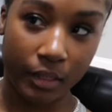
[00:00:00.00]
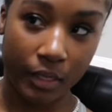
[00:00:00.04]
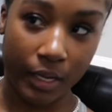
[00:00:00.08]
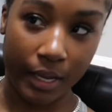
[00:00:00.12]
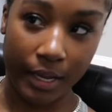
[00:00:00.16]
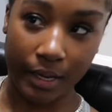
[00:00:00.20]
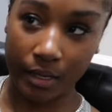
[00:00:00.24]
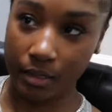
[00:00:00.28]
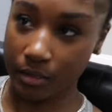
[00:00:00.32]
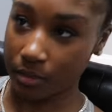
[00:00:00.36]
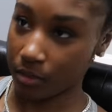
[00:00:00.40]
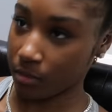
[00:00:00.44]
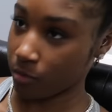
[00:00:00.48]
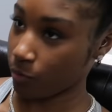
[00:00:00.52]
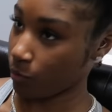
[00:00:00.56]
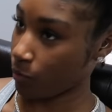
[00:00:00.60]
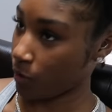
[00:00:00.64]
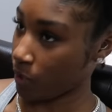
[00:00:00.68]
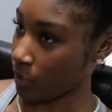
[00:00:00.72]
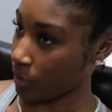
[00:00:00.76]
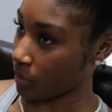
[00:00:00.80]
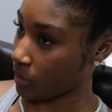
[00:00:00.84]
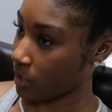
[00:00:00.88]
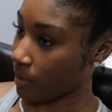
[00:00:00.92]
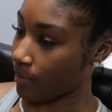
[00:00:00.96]
The last
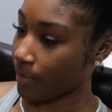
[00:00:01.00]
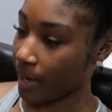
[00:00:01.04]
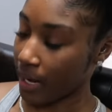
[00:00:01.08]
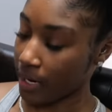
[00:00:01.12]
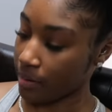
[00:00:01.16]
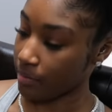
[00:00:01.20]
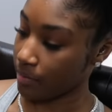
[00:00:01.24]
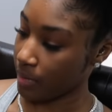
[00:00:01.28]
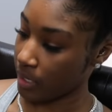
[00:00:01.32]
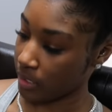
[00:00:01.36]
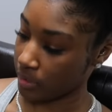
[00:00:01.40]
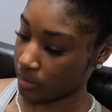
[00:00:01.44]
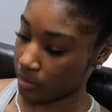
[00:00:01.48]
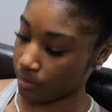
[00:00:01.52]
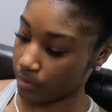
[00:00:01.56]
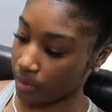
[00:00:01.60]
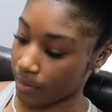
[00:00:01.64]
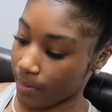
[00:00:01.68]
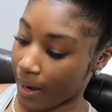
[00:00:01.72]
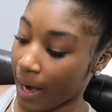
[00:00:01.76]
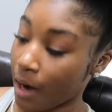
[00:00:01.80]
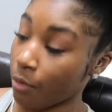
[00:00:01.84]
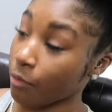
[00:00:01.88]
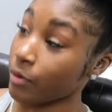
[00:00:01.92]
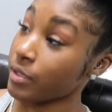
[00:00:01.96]
one, somebody messed them
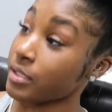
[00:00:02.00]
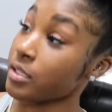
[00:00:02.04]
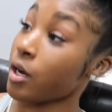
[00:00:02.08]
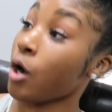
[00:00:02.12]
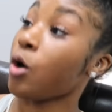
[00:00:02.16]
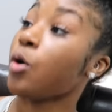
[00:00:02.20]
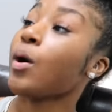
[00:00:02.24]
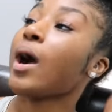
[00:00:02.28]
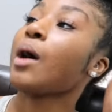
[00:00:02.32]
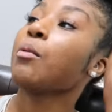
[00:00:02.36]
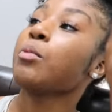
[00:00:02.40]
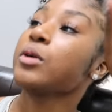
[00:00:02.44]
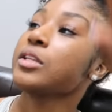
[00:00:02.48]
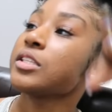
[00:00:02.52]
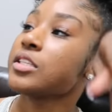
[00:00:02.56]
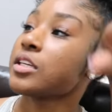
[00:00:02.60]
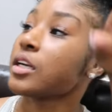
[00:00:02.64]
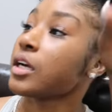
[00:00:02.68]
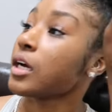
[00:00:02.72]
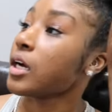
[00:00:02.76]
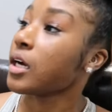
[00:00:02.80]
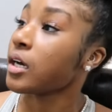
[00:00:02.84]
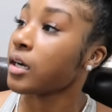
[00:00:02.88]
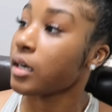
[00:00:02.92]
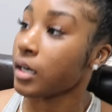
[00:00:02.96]
up. I went
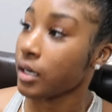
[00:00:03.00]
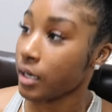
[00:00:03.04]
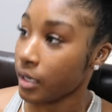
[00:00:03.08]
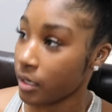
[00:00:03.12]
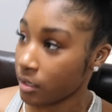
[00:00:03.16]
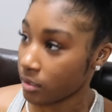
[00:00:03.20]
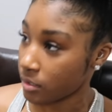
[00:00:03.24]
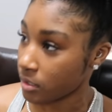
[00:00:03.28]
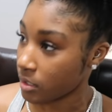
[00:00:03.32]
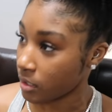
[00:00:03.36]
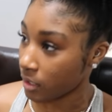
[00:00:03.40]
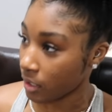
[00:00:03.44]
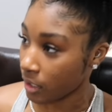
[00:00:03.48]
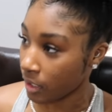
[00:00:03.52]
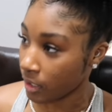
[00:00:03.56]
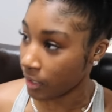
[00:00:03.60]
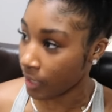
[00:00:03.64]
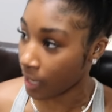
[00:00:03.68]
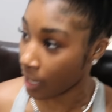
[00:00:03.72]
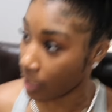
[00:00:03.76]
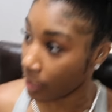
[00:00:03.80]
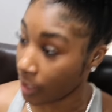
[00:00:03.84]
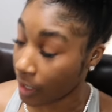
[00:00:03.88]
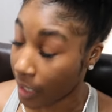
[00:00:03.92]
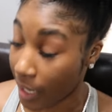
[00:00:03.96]
to the other nail
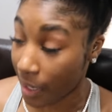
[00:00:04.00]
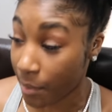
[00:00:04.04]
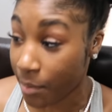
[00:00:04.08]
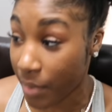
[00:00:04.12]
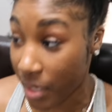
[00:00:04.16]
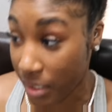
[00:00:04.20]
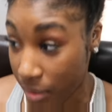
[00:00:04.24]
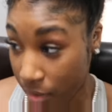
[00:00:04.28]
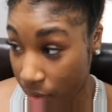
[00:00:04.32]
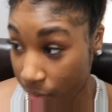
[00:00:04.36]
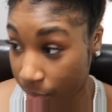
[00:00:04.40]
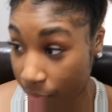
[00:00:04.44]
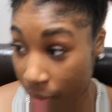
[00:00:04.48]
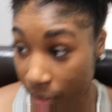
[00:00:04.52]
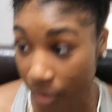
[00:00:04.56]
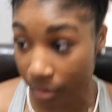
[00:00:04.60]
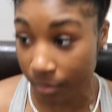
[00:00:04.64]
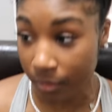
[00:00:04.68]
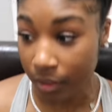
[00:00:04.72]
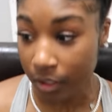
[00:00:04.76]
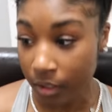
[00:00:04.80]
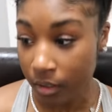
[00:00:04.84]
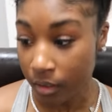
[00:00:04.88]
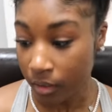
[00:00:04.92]
salon down there. They messed them up.